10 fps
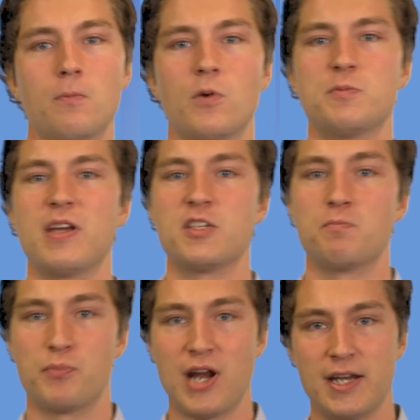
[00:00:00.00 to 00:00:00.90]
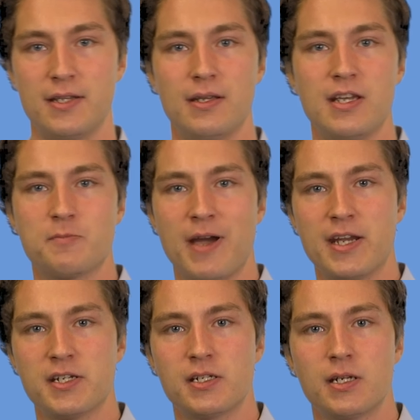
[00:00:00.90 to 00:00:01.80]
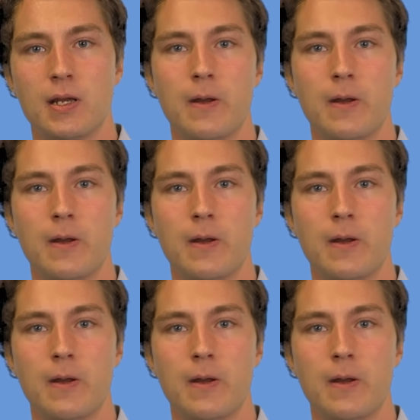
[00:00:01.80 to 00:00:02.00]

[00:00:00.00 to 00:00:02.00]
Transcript: which means bread in Spanish,